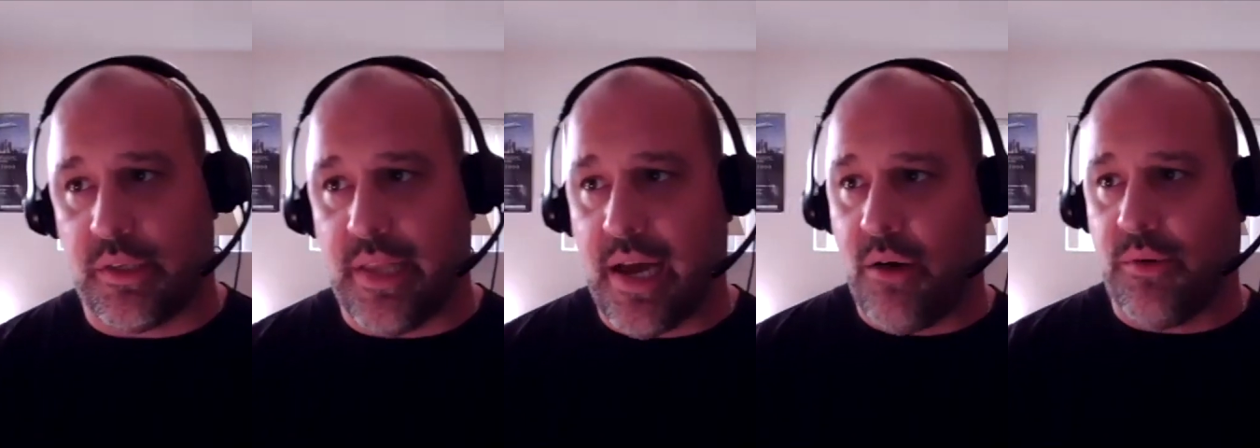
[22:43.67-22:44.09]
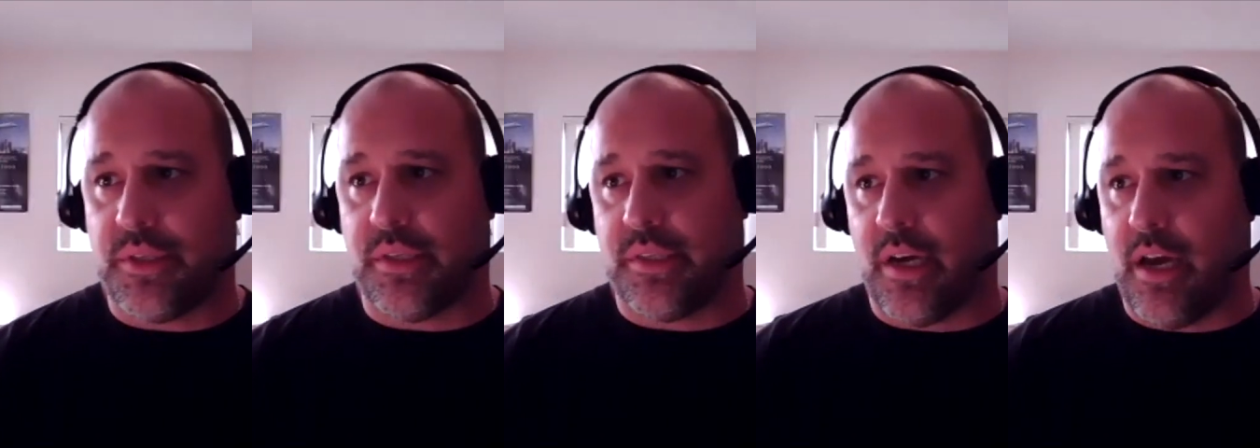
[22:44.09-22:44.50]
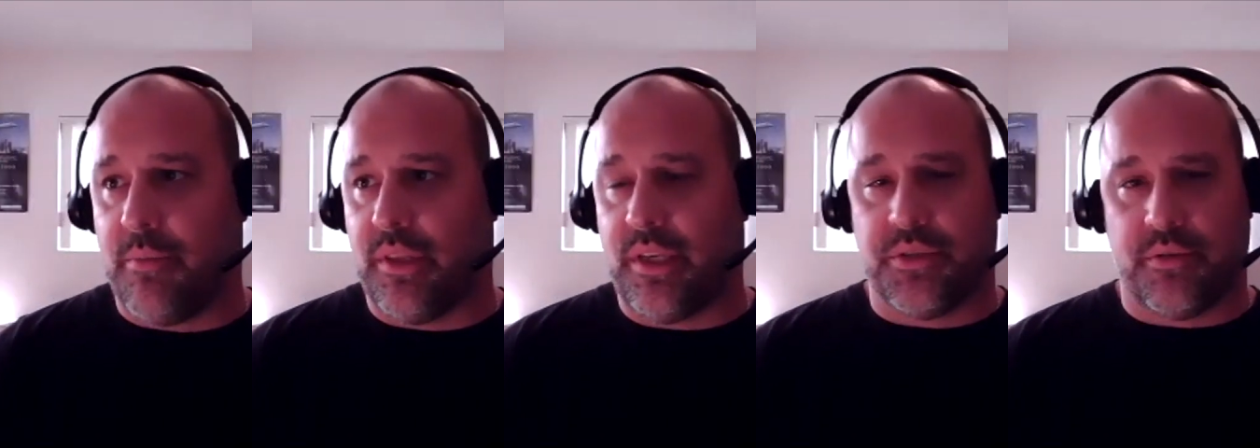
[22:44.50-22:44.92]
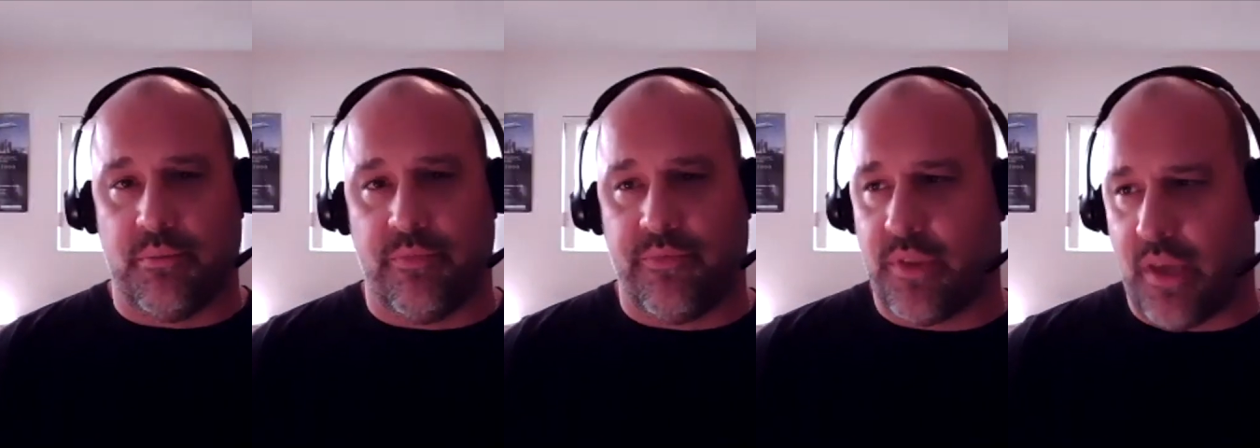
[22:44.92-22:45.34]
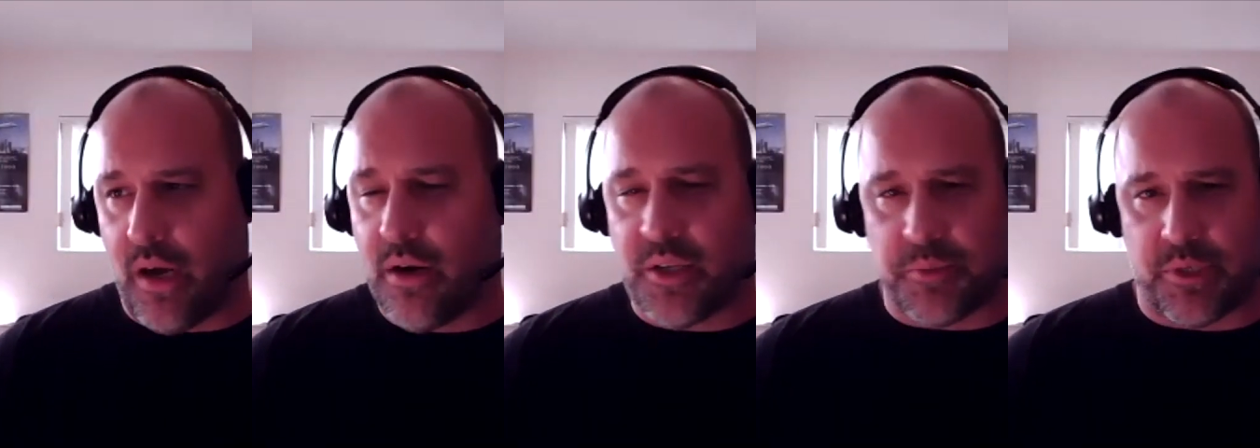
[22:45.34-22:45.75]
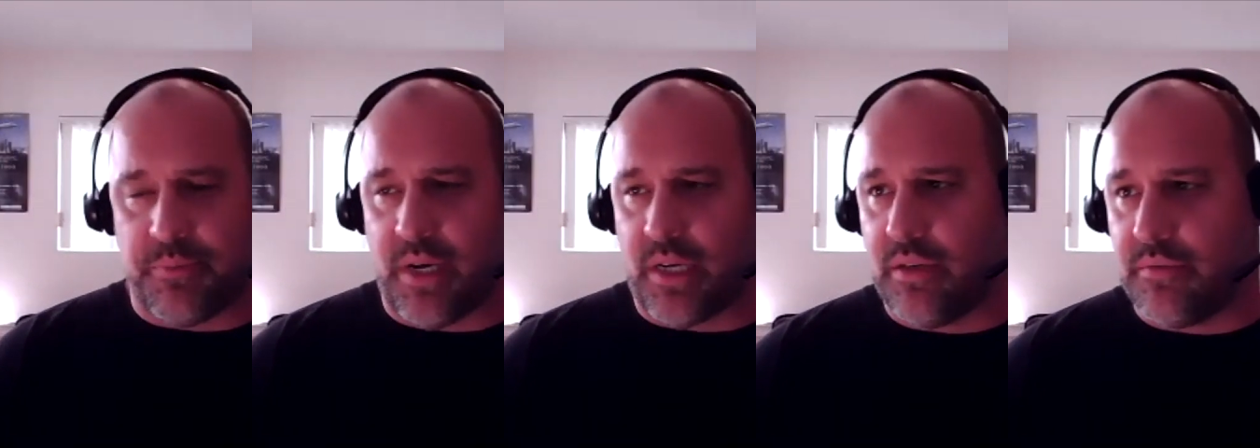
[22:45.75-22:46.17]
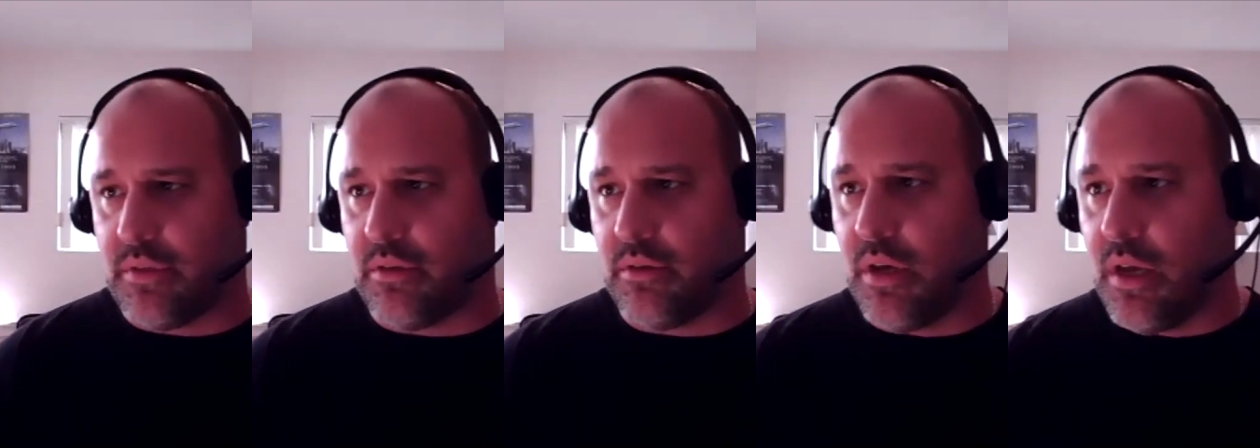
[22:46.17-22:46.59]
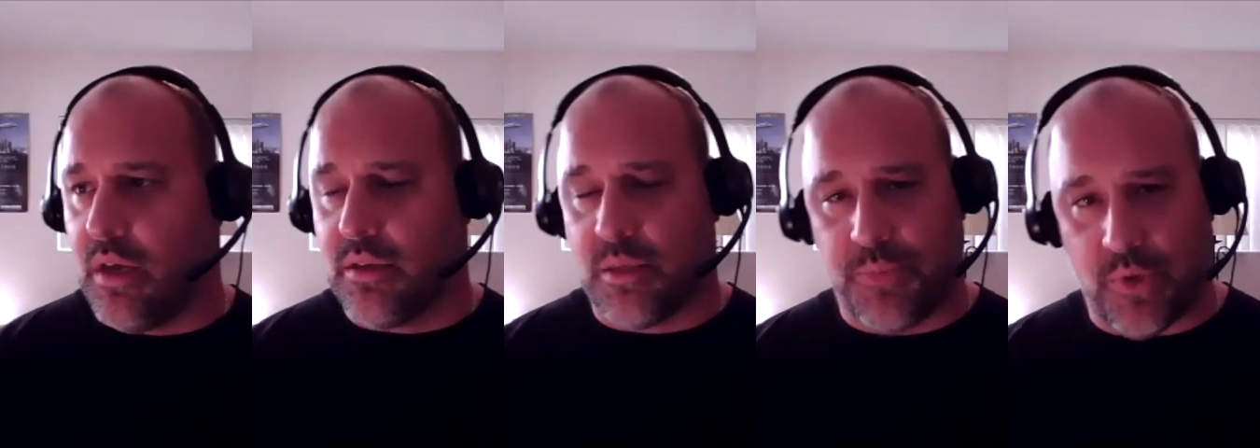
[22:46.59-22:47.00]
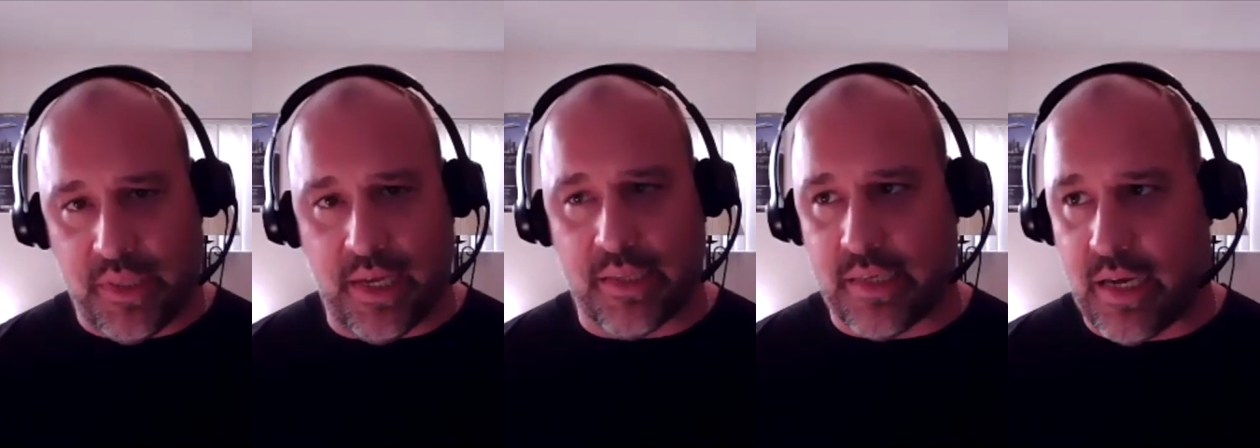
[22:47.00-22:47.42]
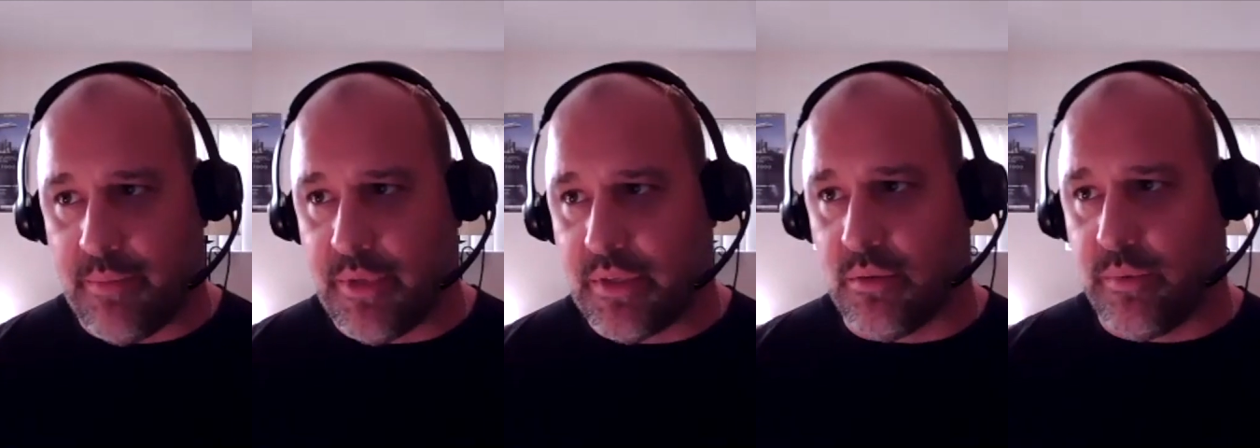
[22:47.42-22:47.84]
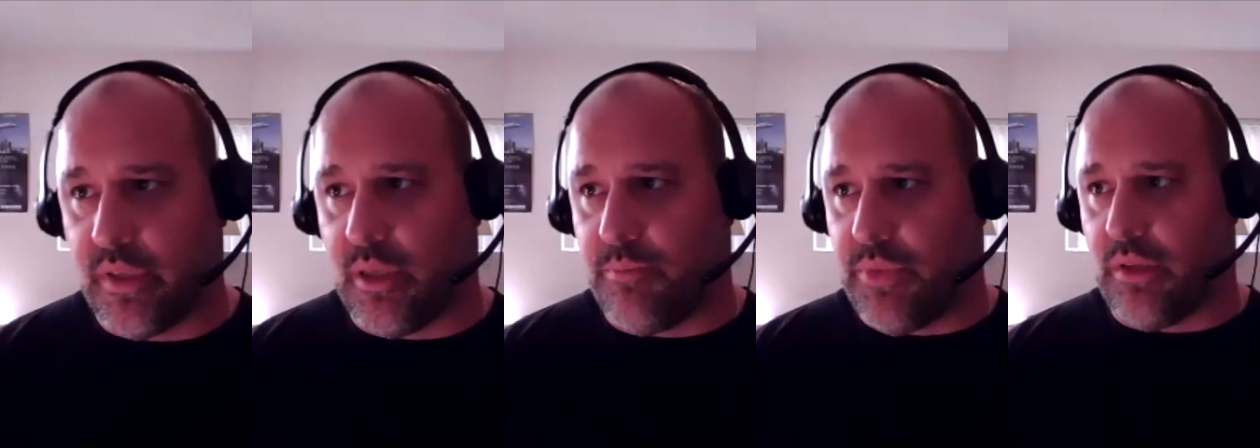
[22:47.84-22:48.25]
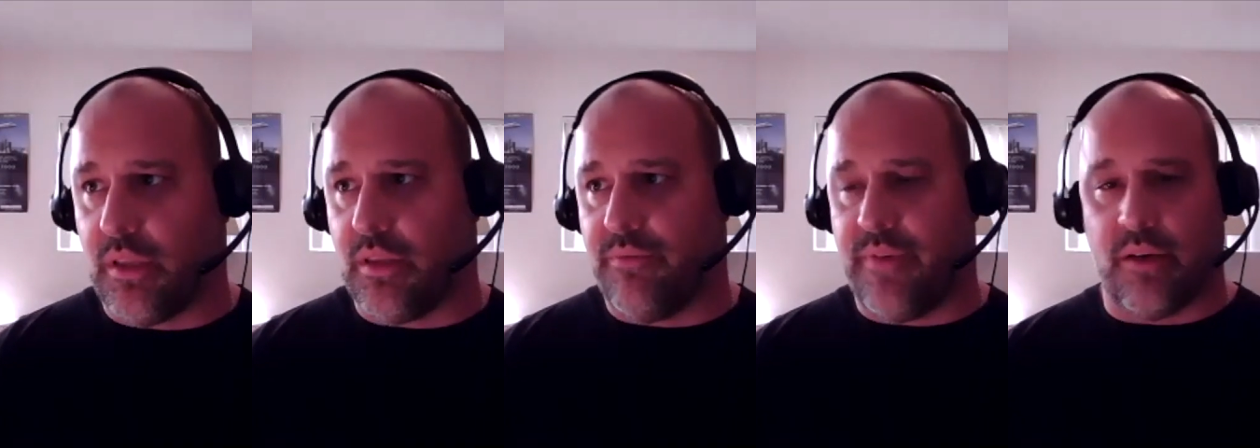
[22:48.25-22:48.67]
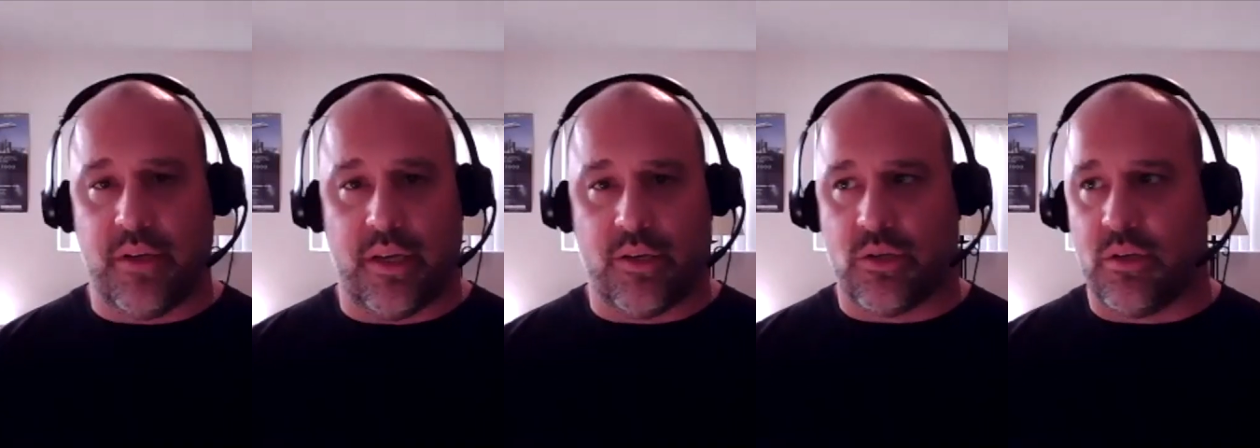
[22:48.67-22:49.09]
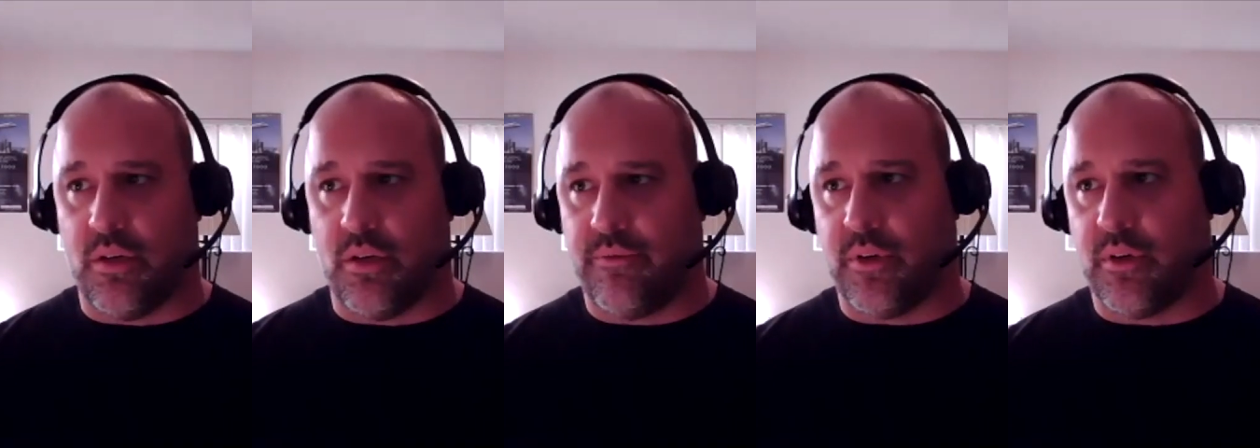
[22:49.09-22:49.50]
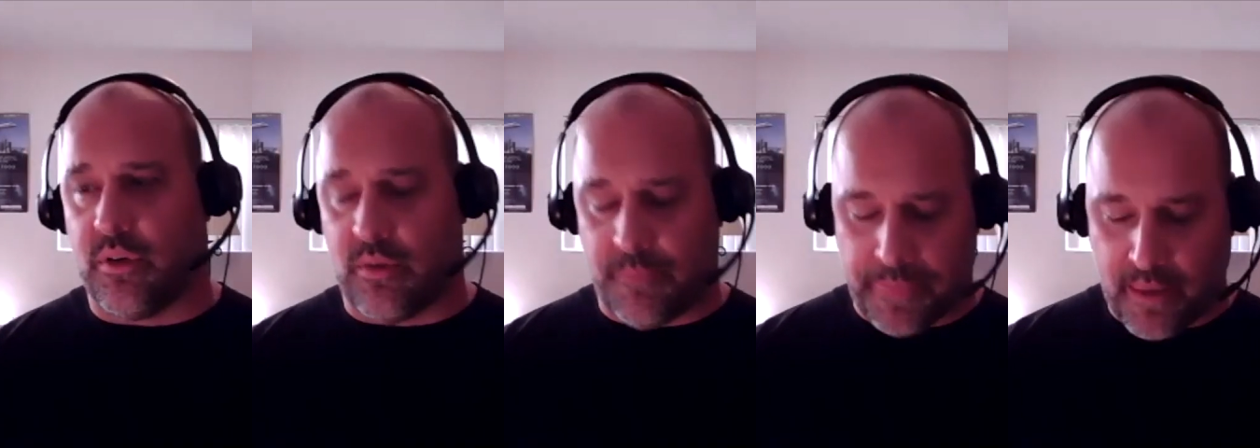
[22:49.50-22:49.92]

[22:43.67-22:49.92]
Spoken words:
Now is the time, at least for the artist perspective, to put that time into really building the foundation of your